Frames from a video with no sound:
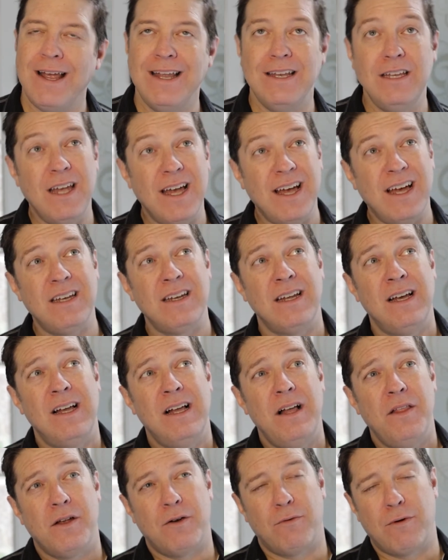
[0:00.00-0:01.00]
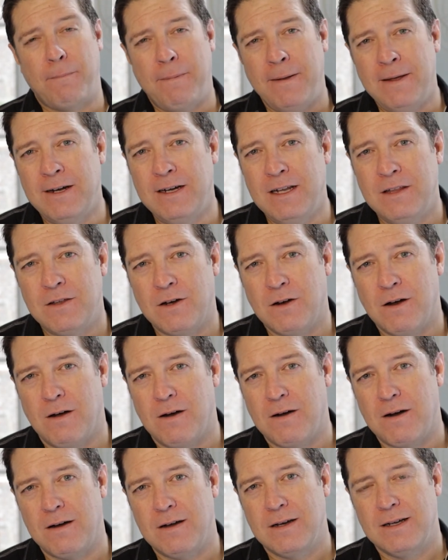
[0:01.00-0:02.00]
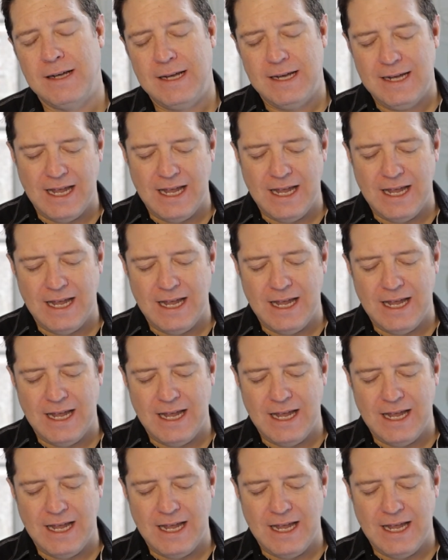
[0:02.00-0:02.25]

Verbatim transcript: And yet they're repentant in their heart.